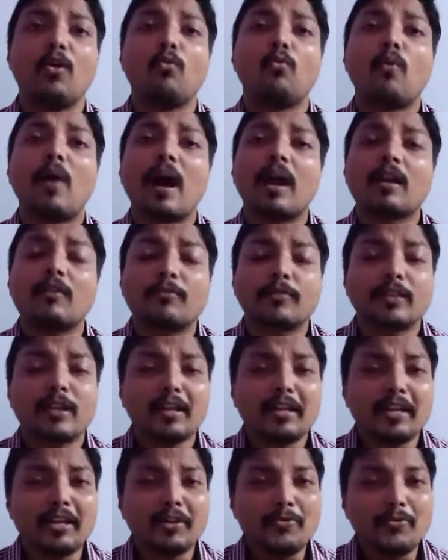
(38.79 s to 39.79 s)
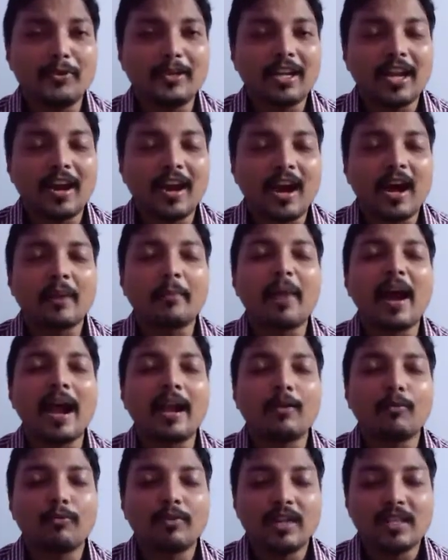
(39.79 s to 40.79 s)
One of the new term,
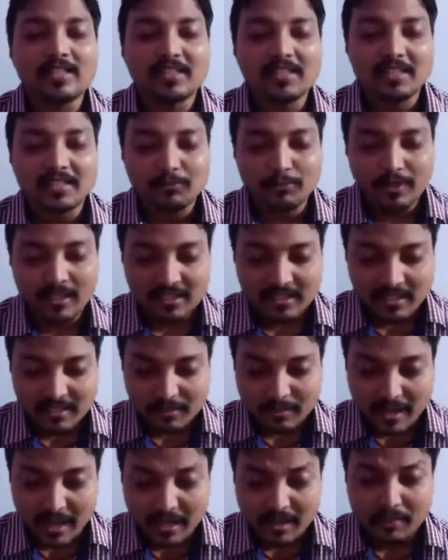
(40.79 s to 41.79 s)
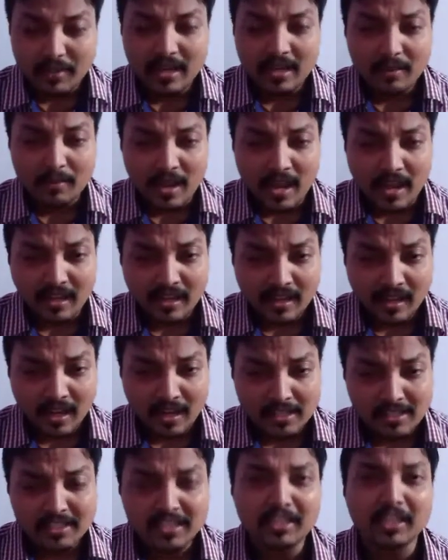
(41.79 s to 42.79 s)
and which is very
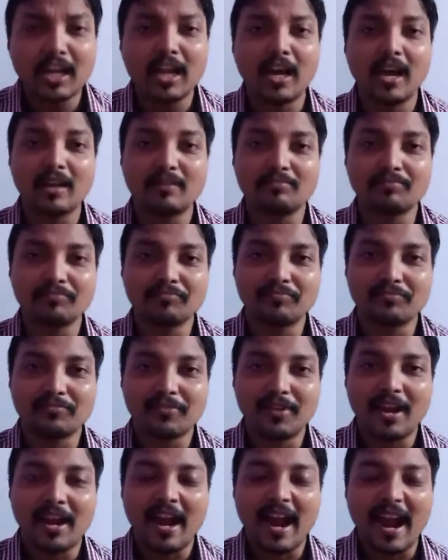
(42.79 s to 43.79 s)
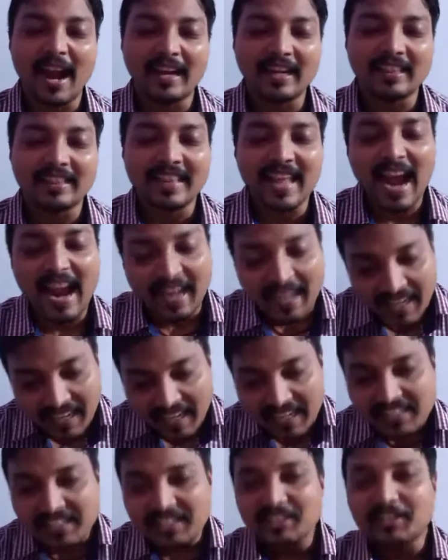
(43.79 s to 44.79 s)
easy term, and that
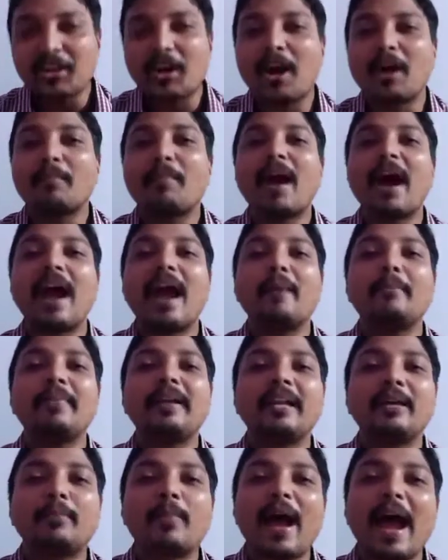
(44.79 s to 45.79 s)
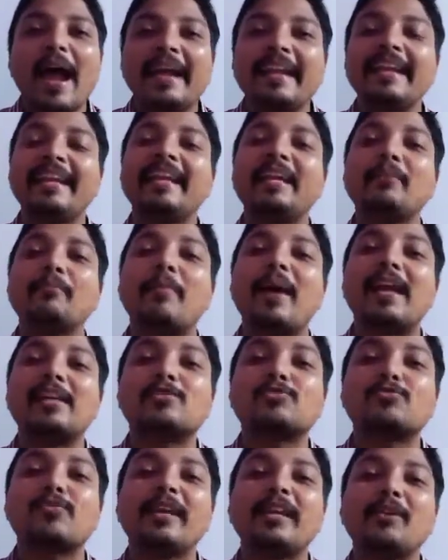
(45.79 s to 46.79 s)
easy term I am defining by
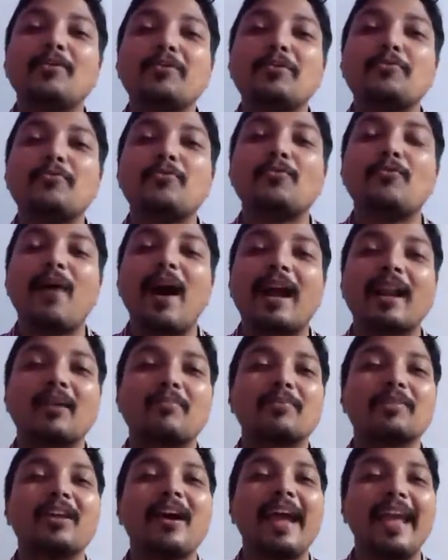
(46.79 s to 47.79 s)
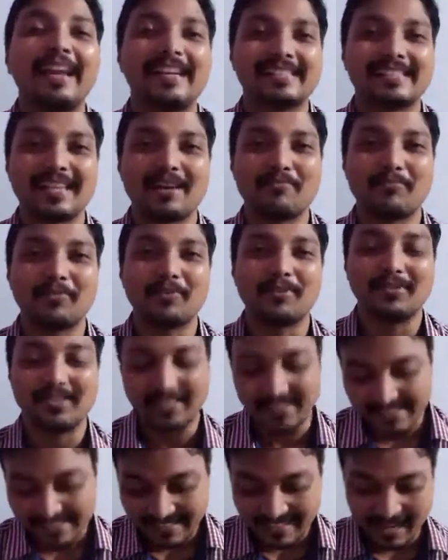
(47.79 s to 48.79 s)
showing you one of the example.
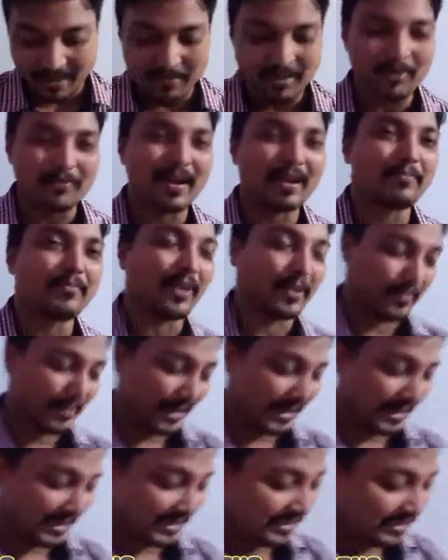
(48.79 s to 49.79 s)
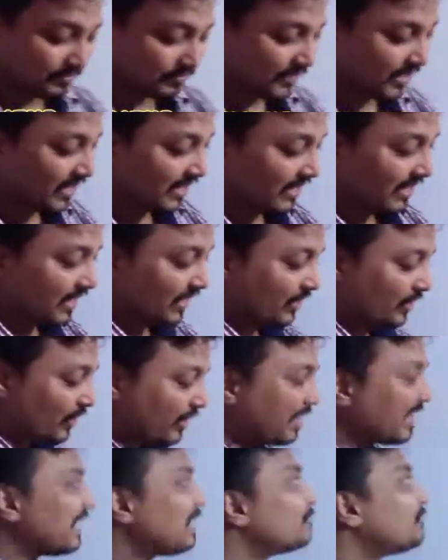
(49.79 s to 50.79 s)
See everyone perfectly. The
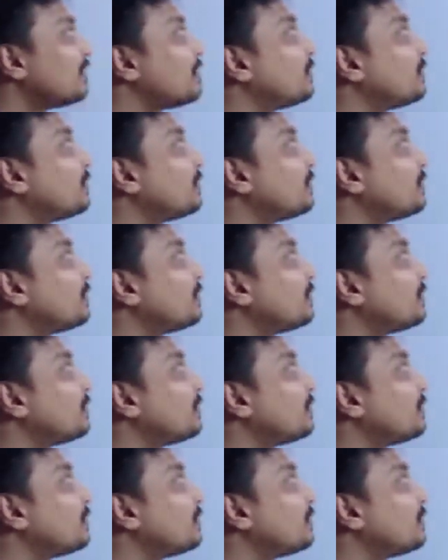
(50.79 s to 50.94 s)
name